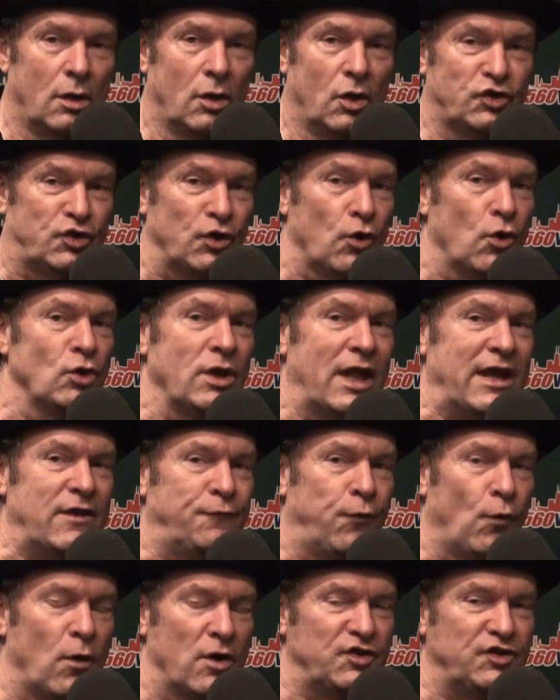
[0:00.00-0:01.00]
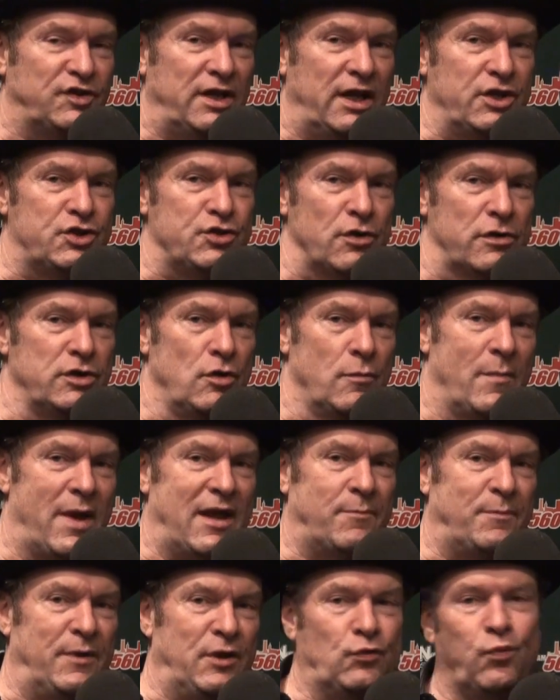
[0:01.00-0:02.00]
So you're a Lake Forest teacher, and you
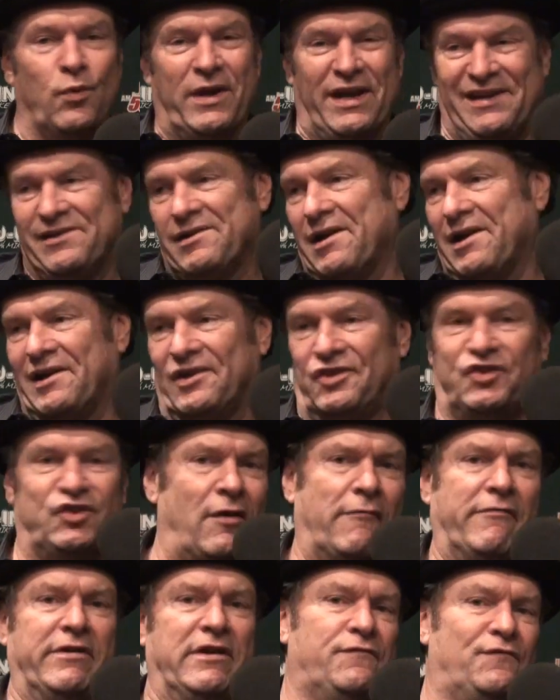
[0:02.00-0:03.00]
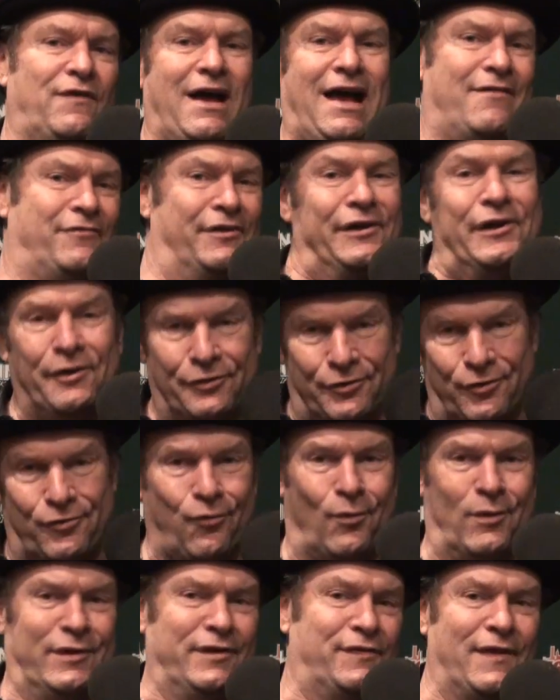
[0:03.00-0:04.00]
make between 75 and
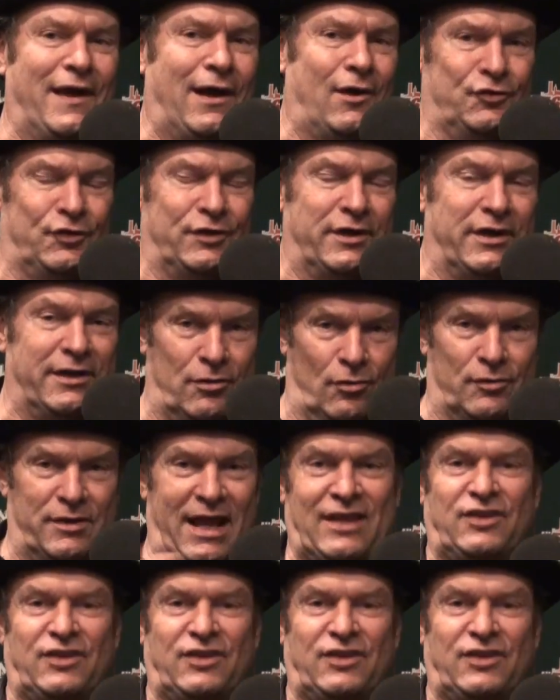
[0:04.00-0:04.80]
120,000 a year.